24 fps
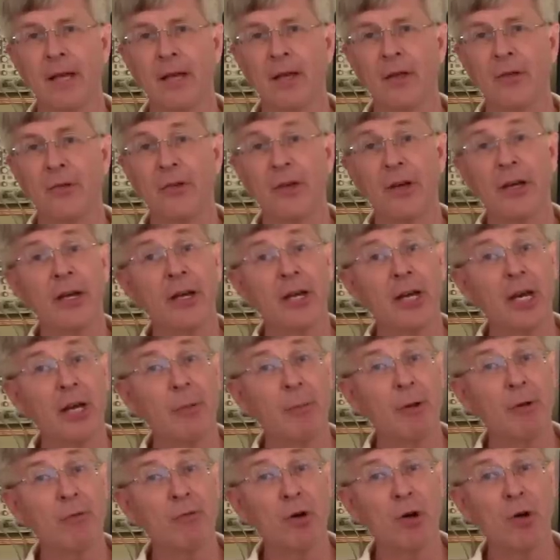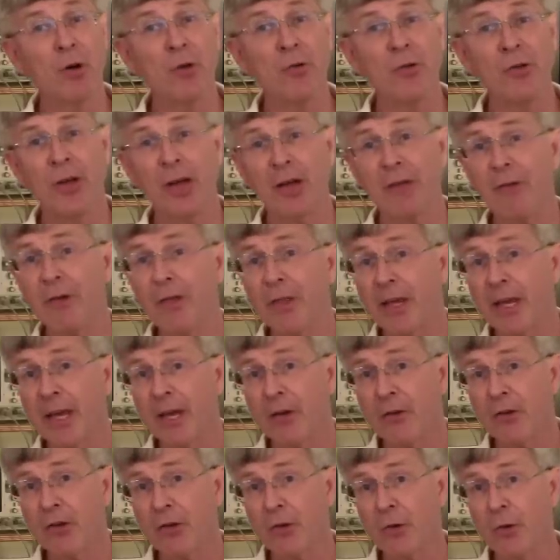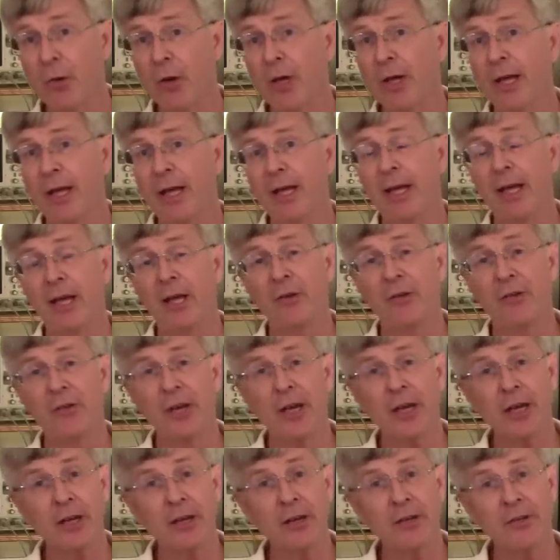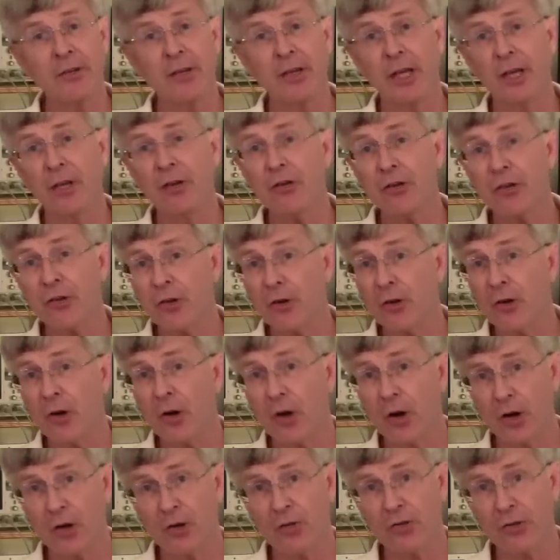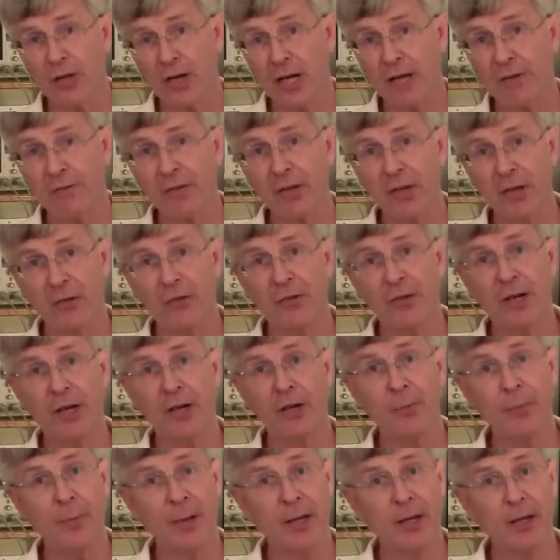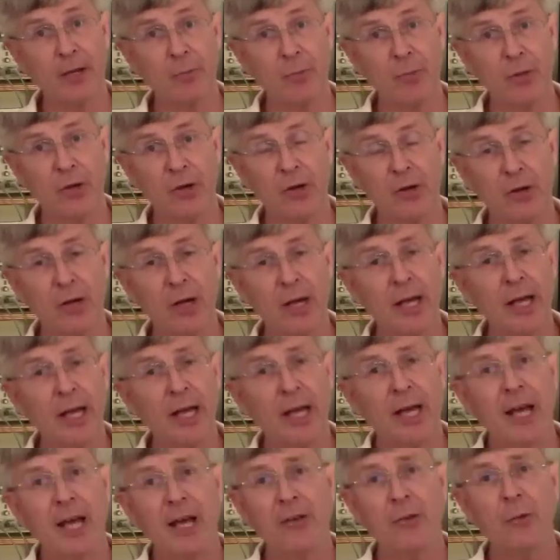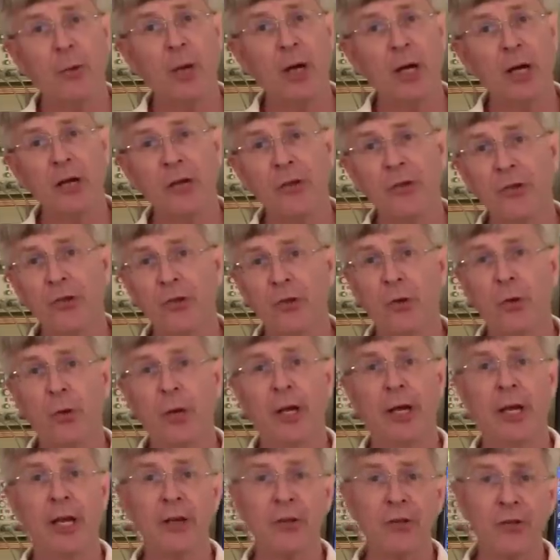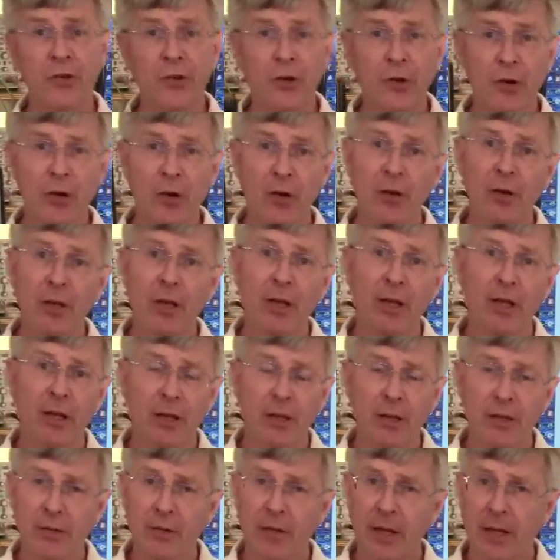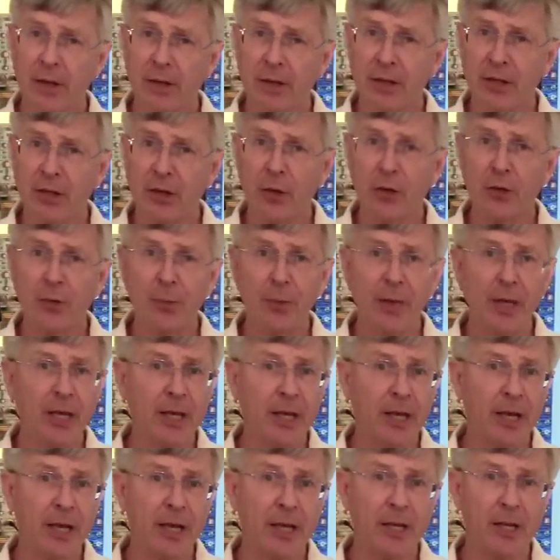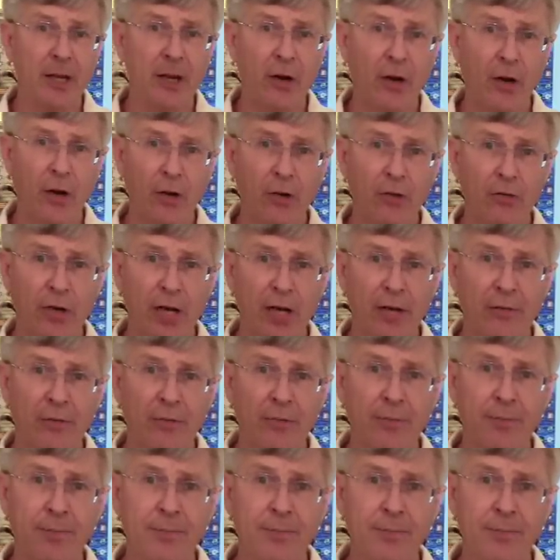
Second Copy rolls everything out to a second internal hard drive inside the main computer, as well as to an external U S B-connected hard drive.